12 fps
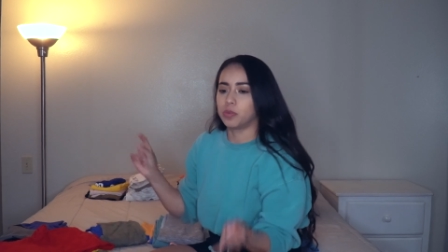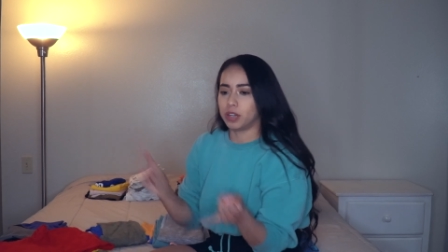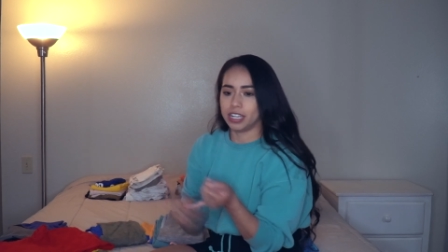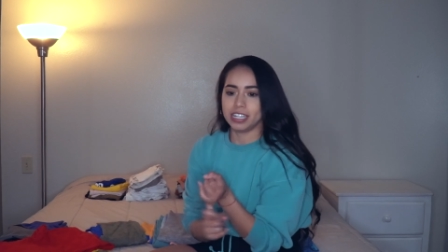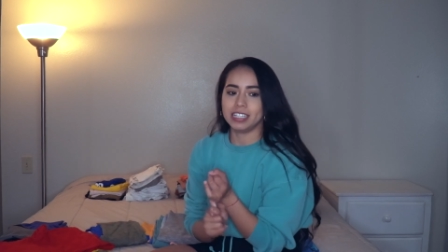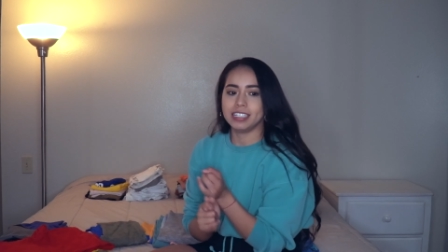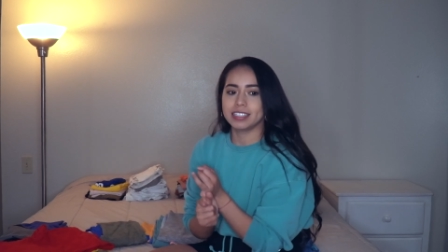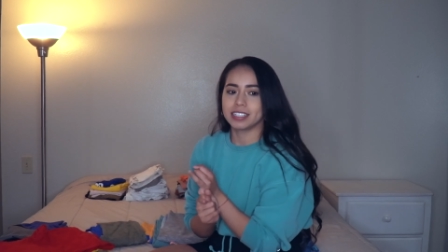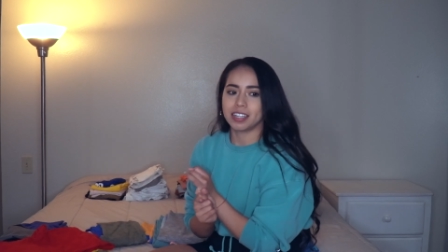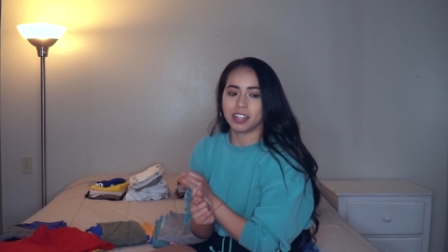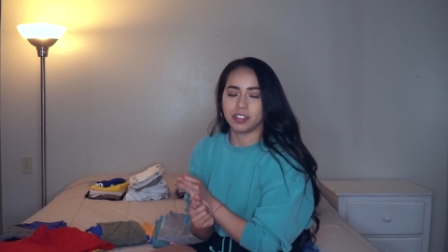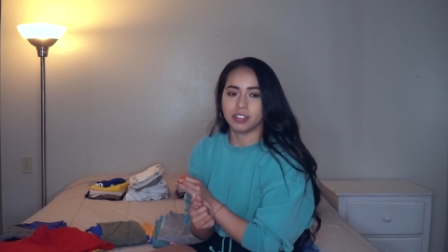one, it's a
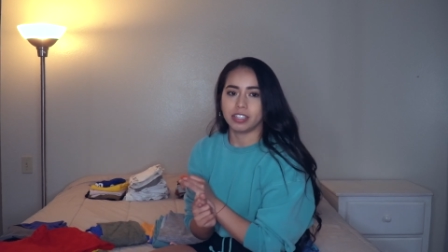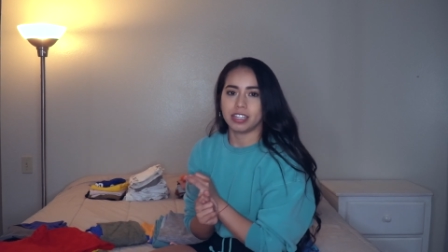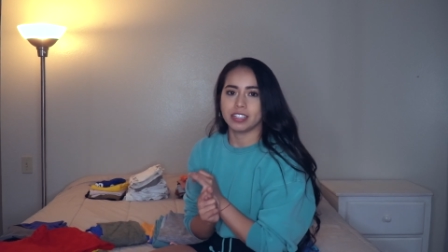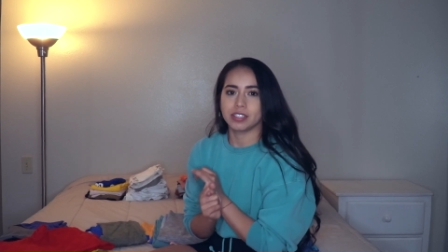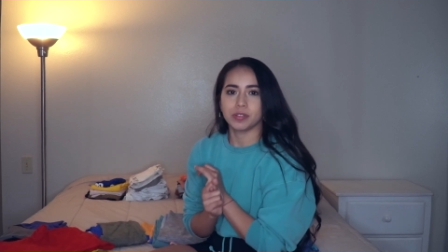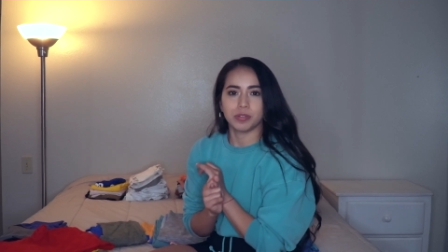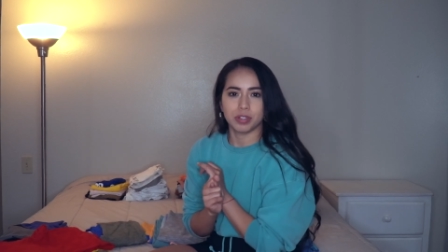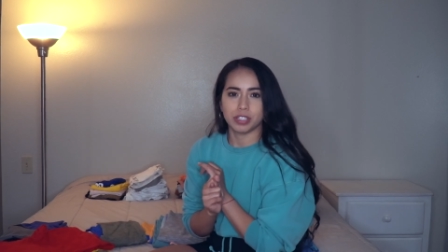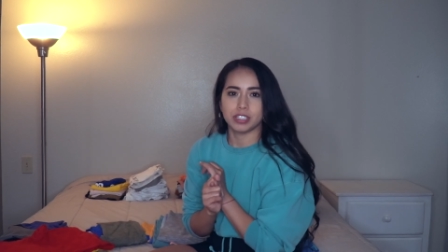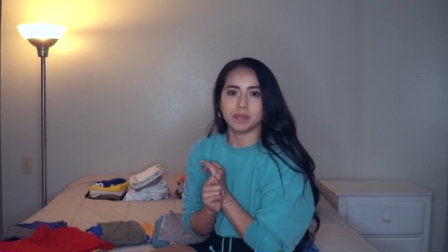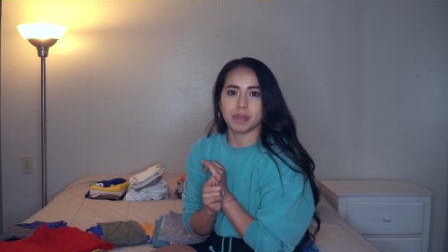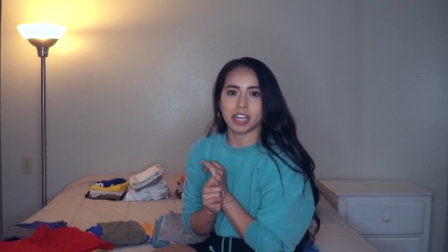color that is going
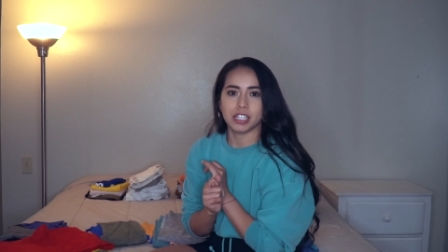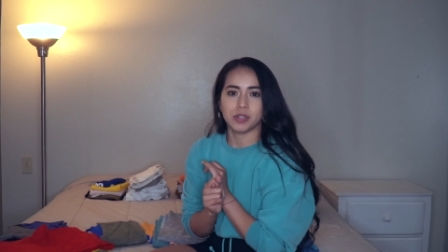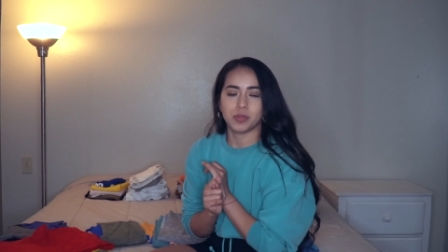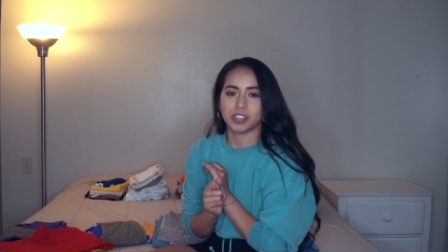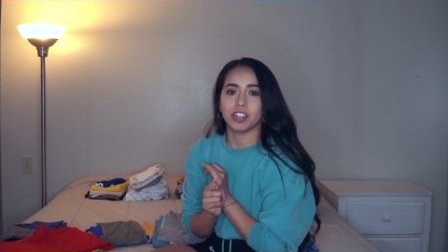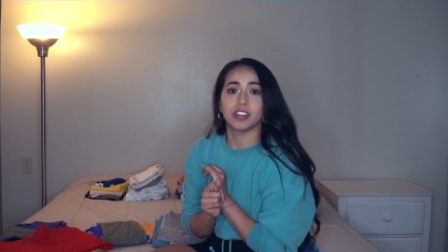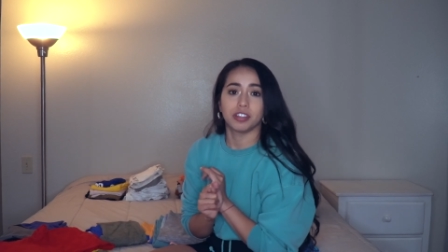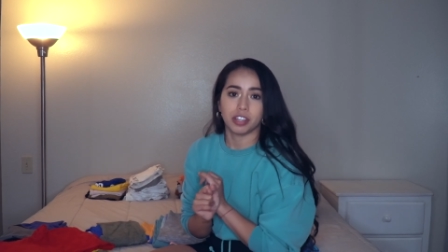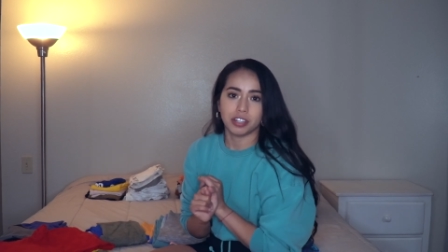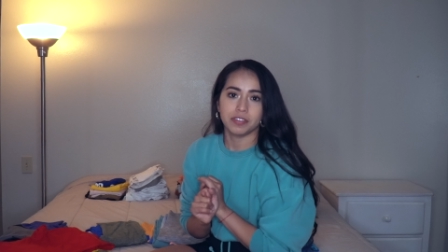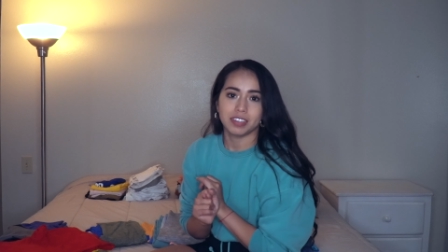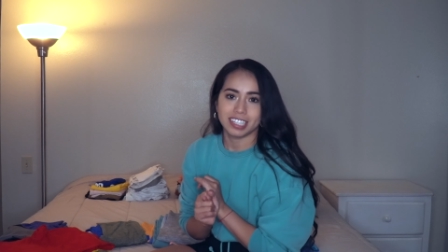to match with a
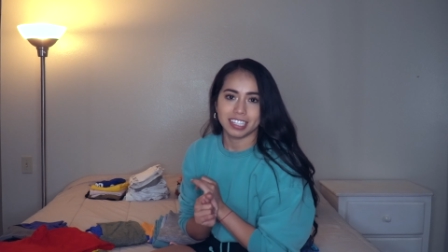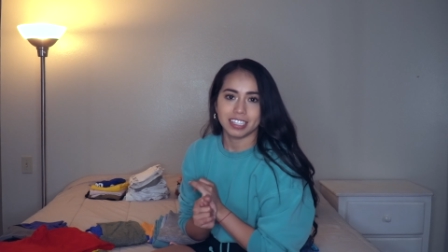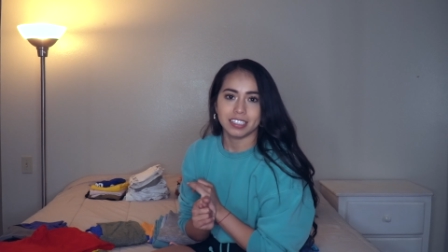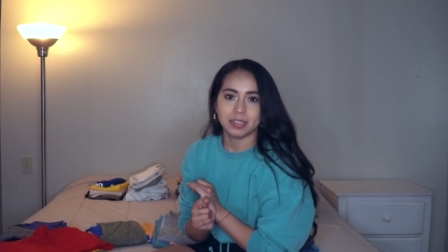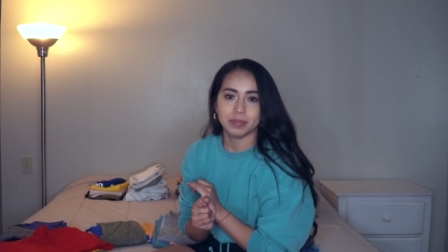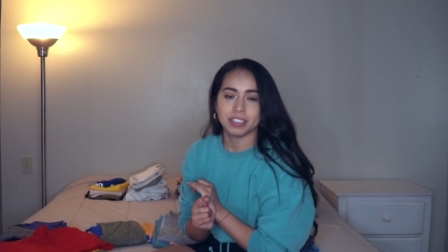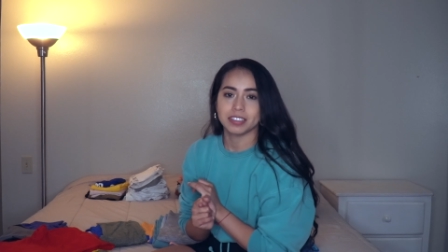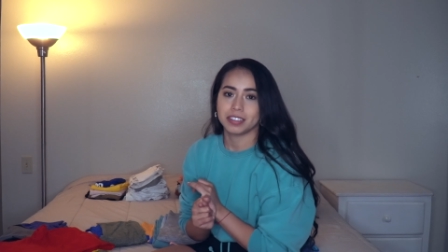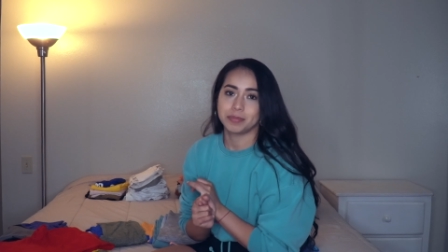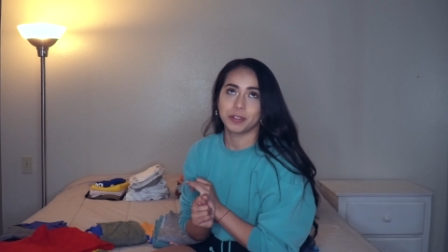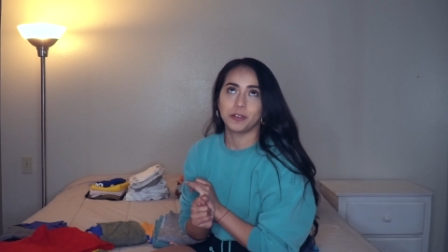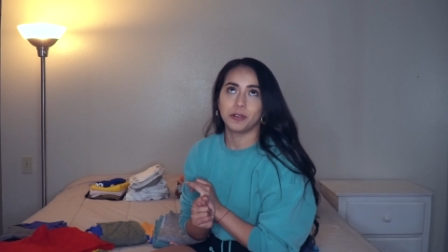lot of things, because
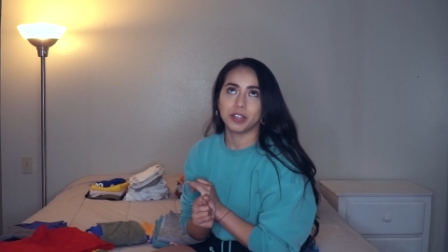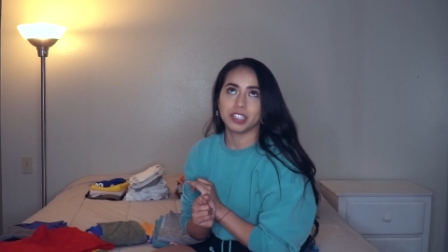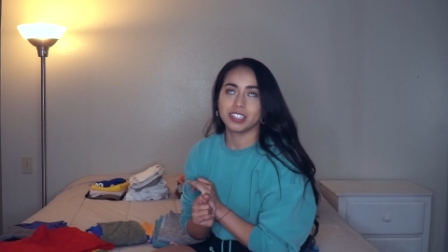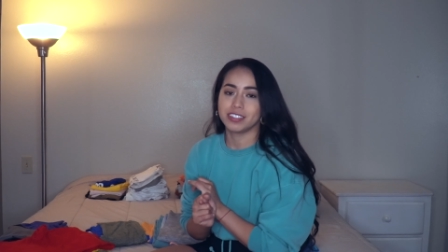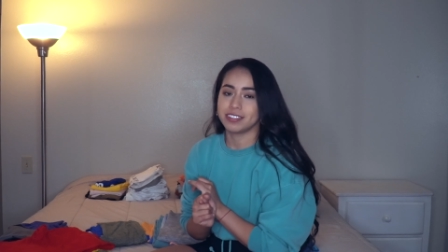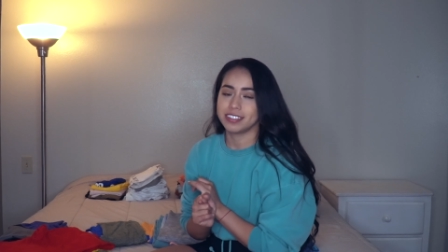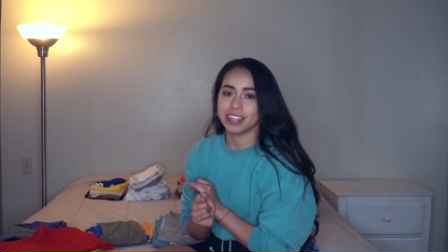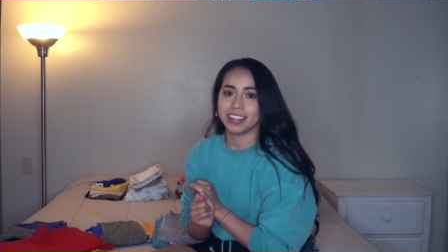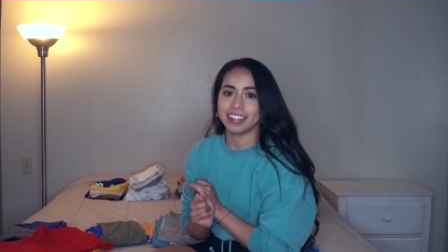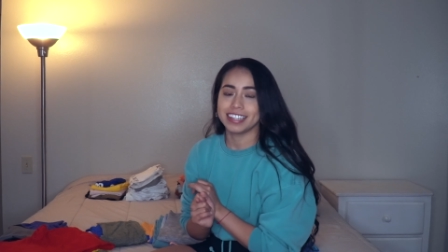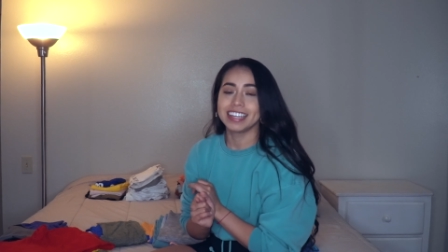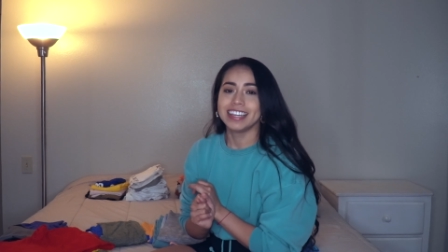I'm going to use that
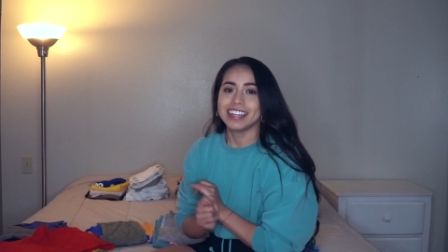like